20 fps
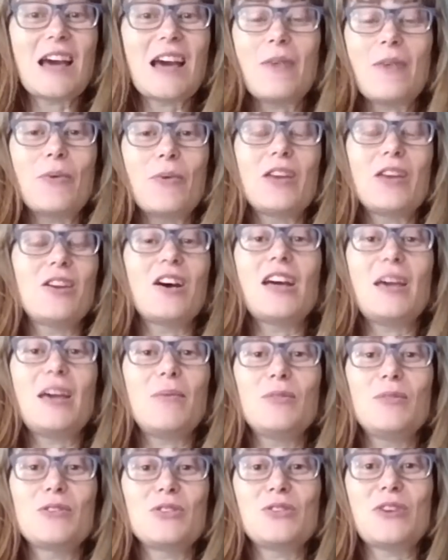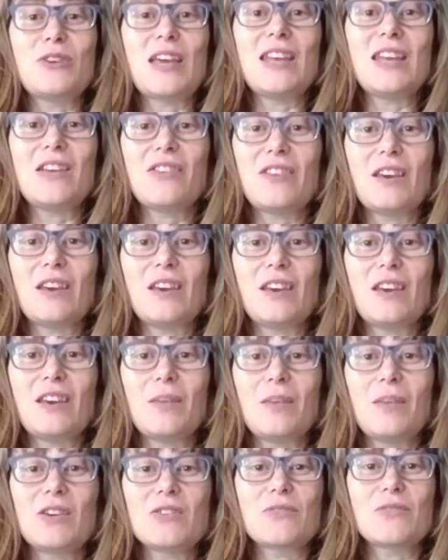we are not able to do anything
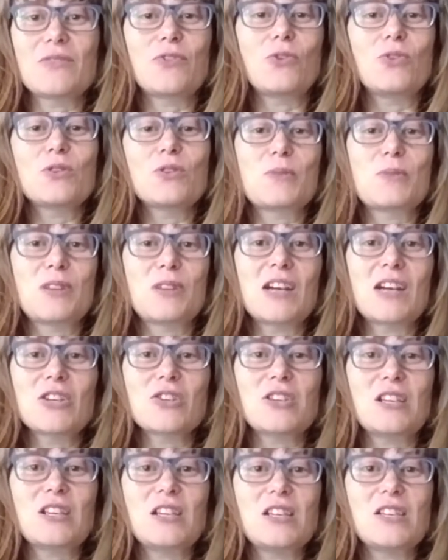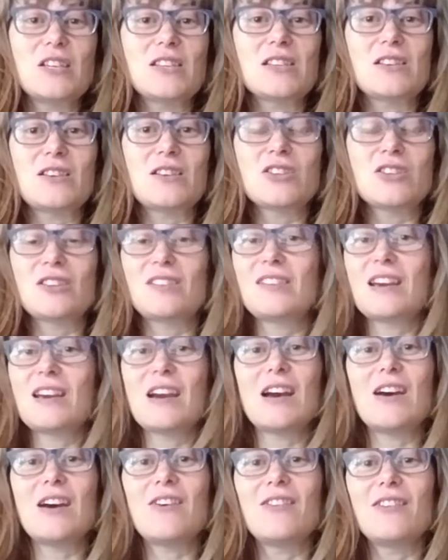because, of course, production is shut
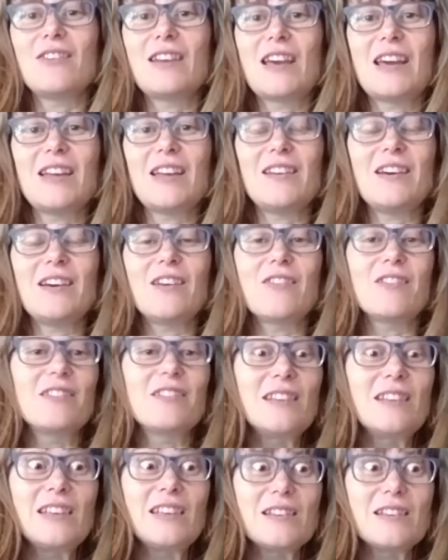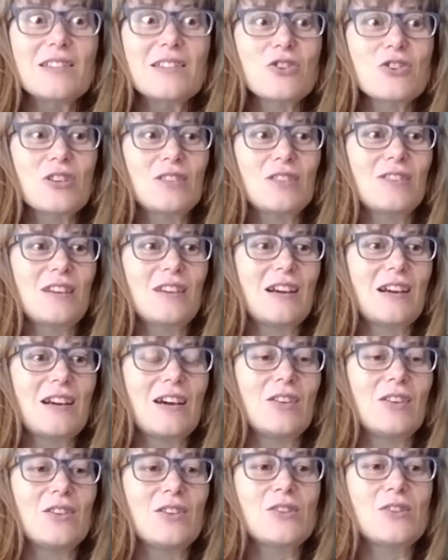down and R&D is shut
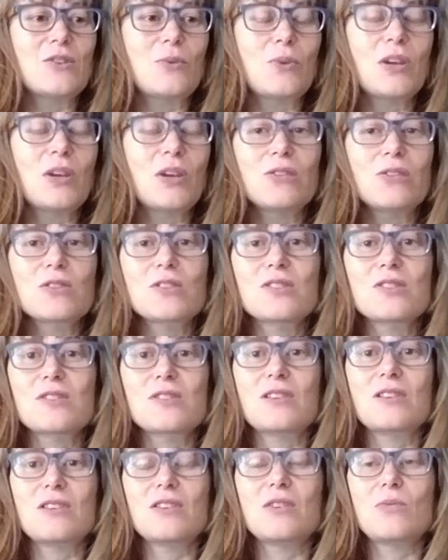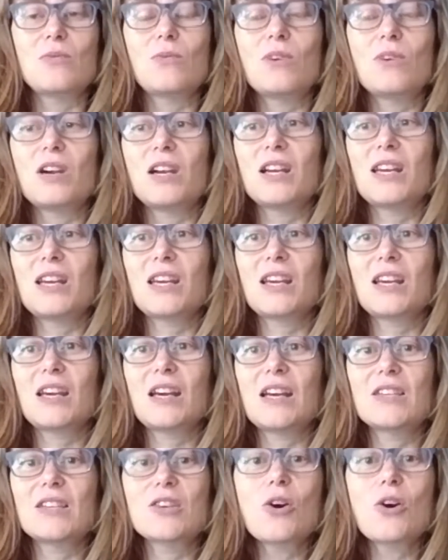down. So we could work
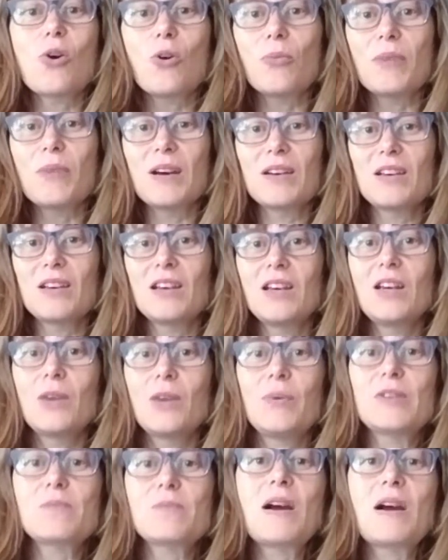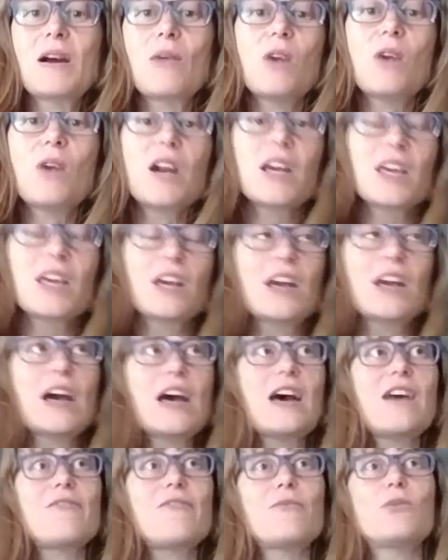at home. With smart working, I
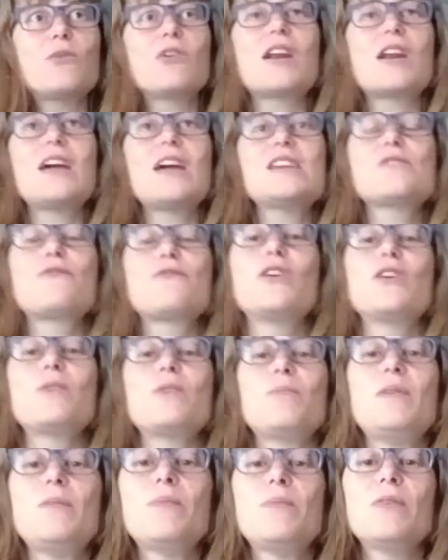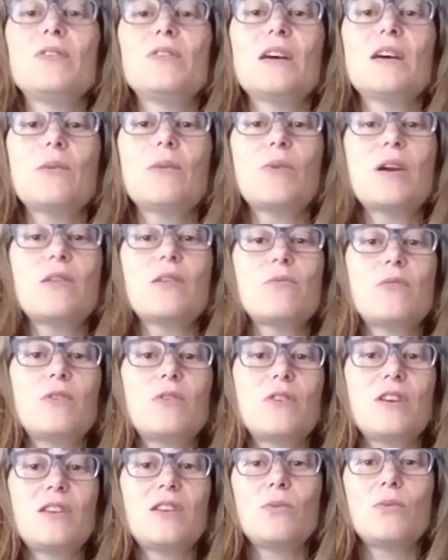have more or less 40 people that were
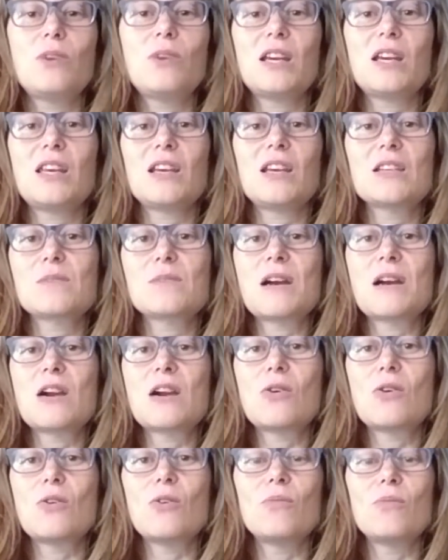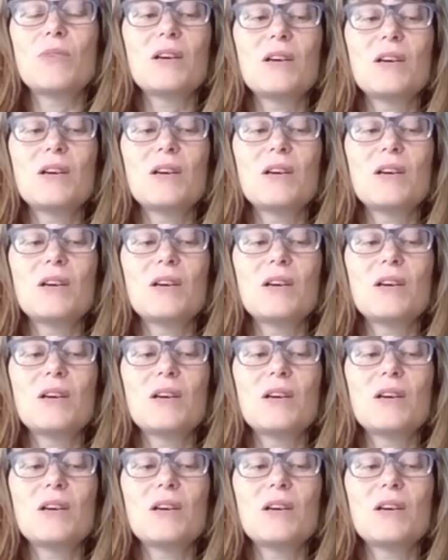already working smart home,